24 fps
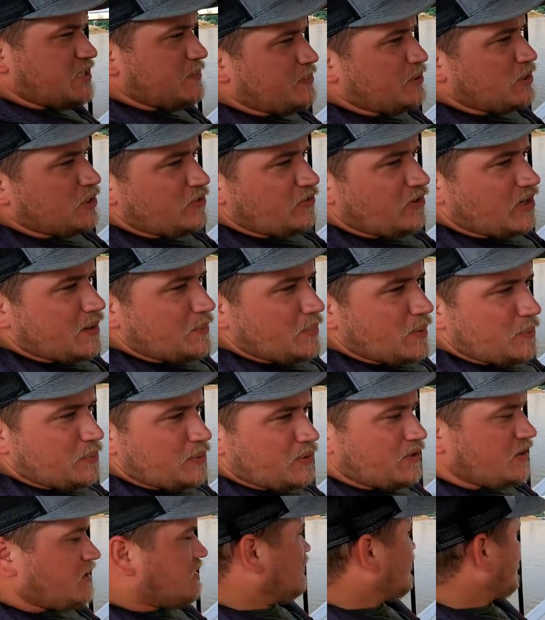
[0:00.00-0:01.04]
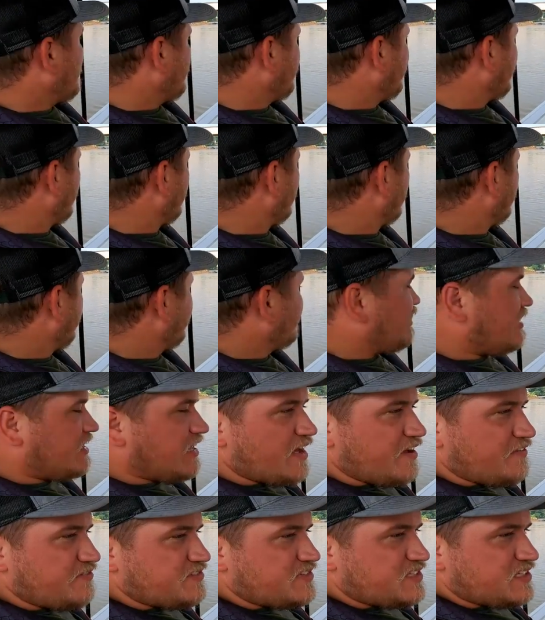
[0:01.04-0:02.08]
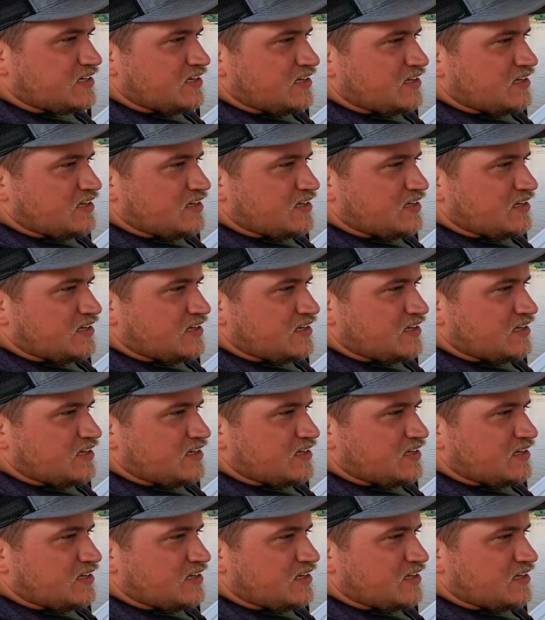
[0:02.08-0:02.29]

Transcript: like a boat ramp up here, I think, on the left,